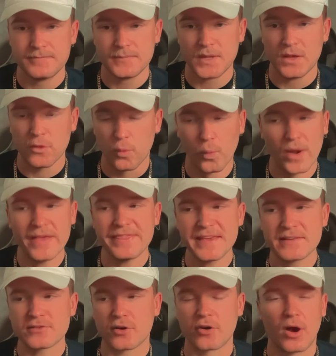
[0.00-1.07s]
the way
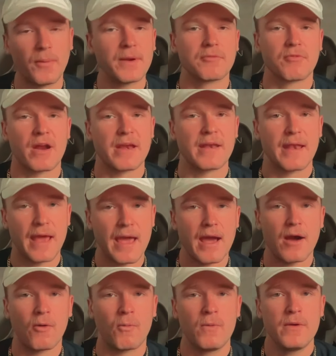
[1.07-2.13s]
things are going right
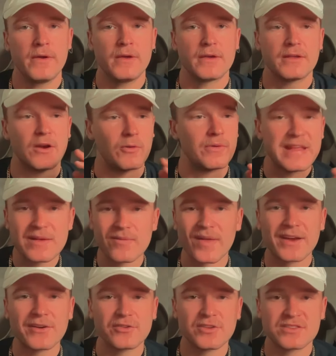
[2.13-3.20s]
now, you know,
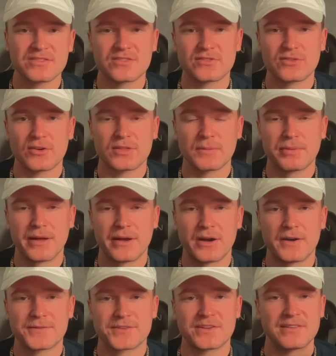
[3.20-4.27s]
Nylander doesn't start the
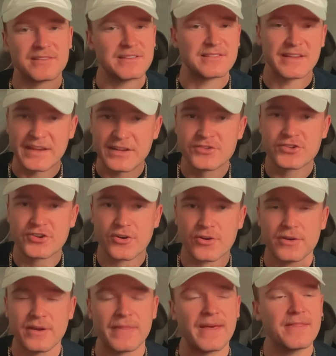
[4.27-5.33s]
playoffs because he's
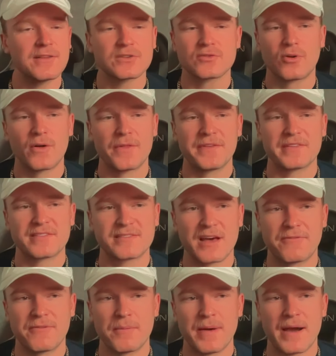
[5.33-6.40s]
injured, and then there's all this
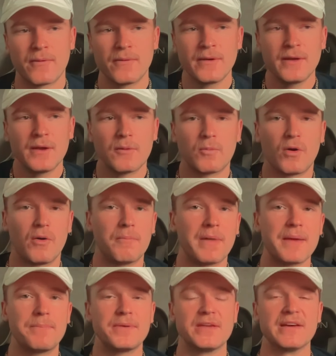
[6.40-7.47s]
stuff about, well, it might be a